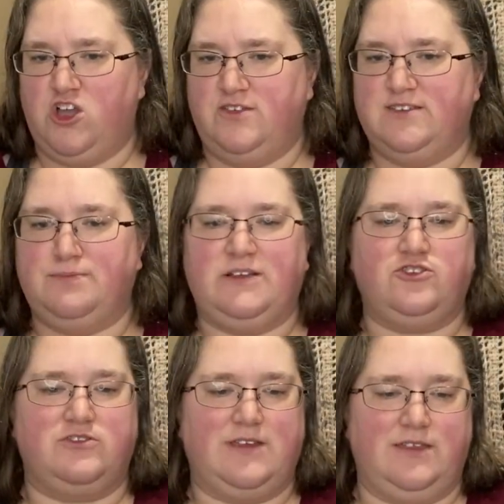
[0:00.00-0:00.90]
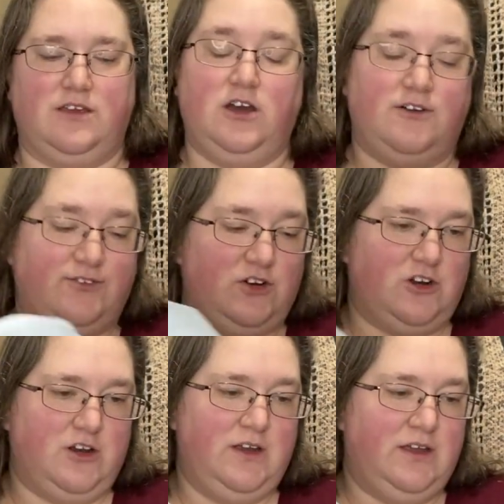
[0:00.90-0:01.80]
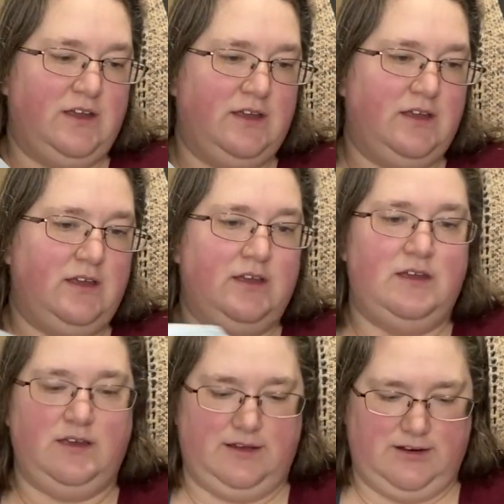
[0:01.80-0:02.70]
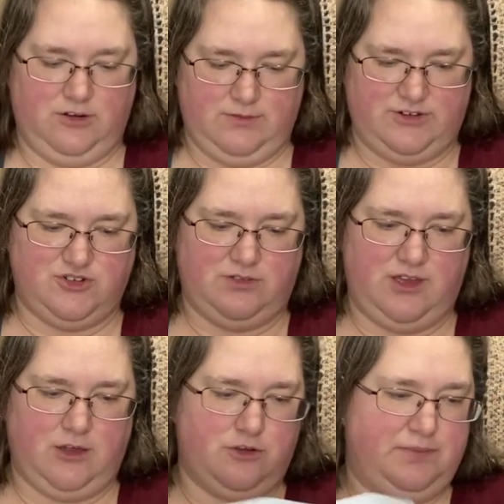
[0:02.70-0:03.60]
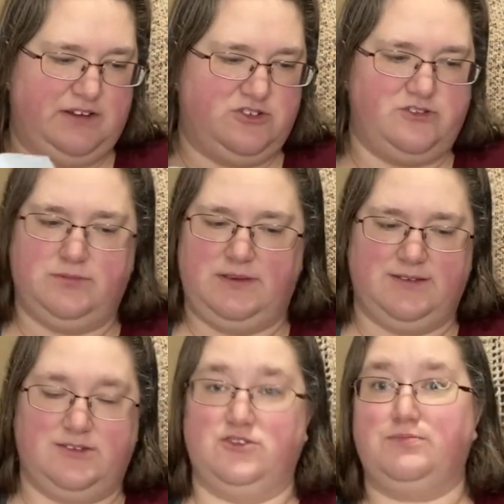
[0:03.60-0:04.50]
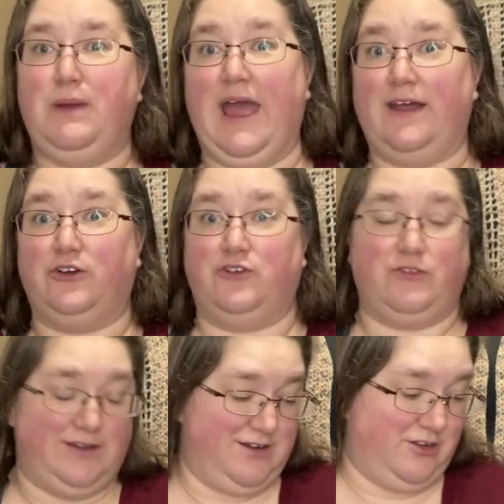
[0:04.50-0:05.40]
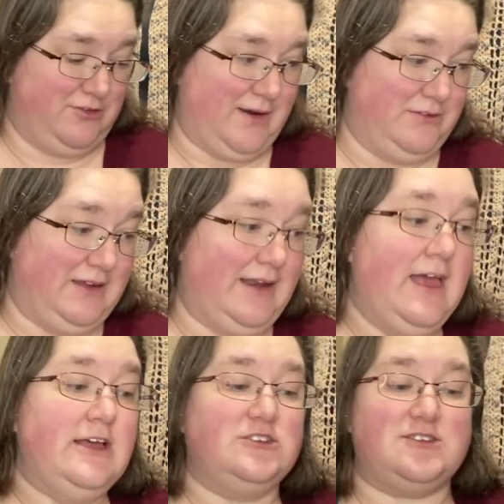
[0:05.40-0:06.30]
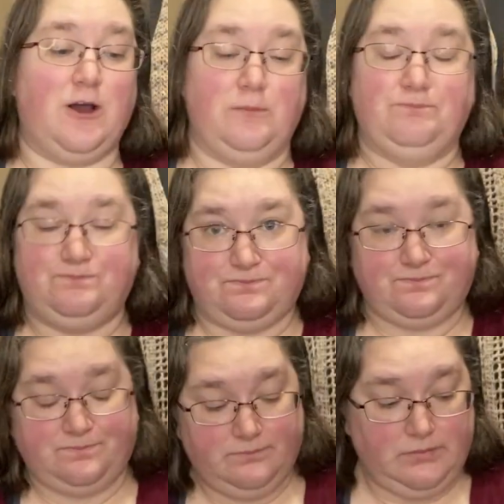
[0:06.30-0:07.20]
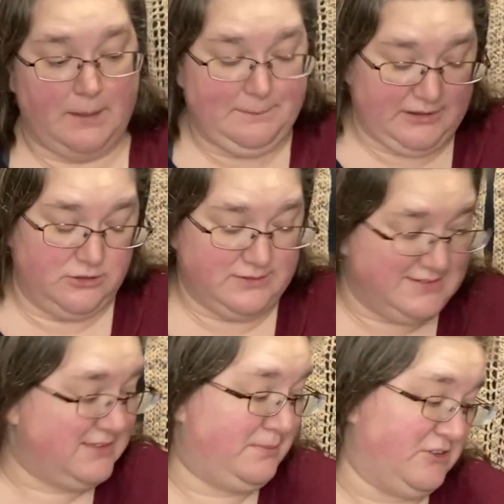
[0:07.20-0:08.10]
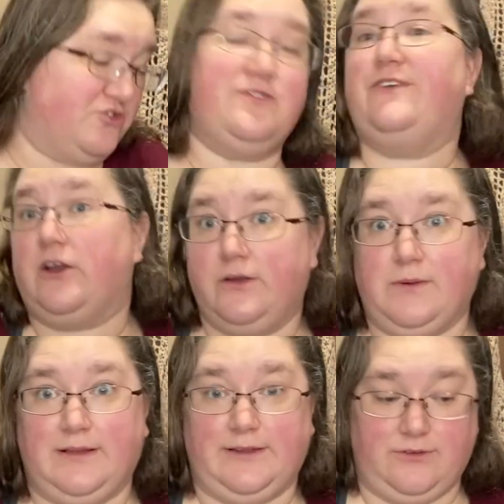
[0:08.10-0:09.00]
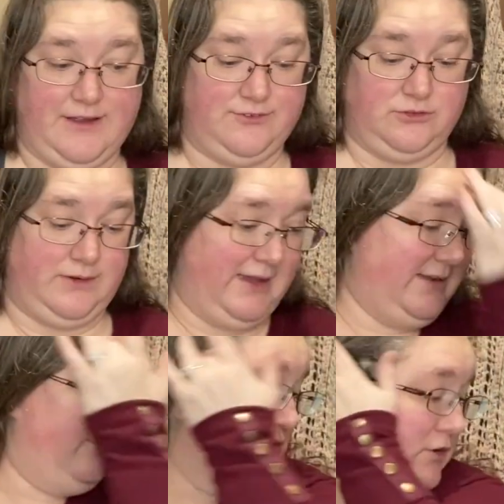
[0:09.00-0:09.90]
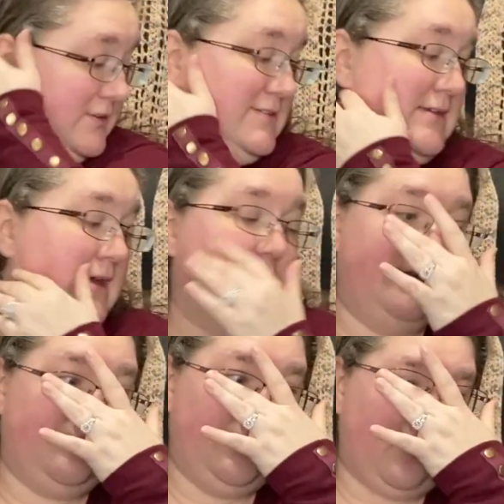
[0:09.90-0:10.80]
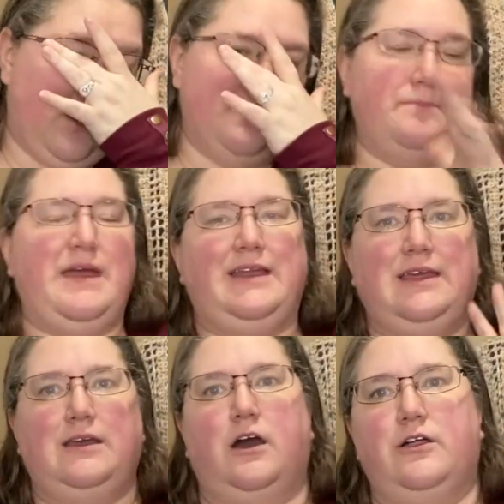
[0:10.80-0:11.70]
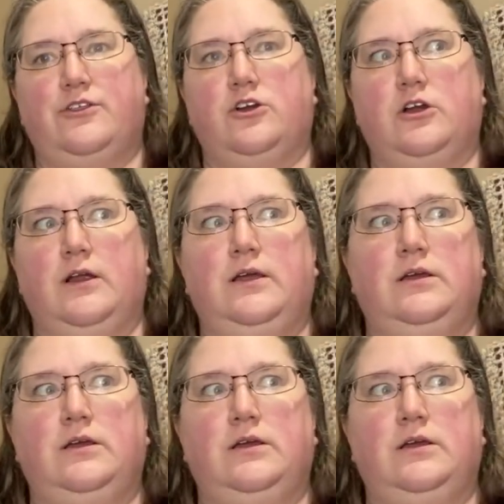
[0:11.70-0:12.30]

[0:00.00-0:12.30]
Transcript: these pictures on the cover, and I don't want to show the other pictures because there's pattern written all around it. So, but you can see the pictures very well on Ravelry, and of course there are many other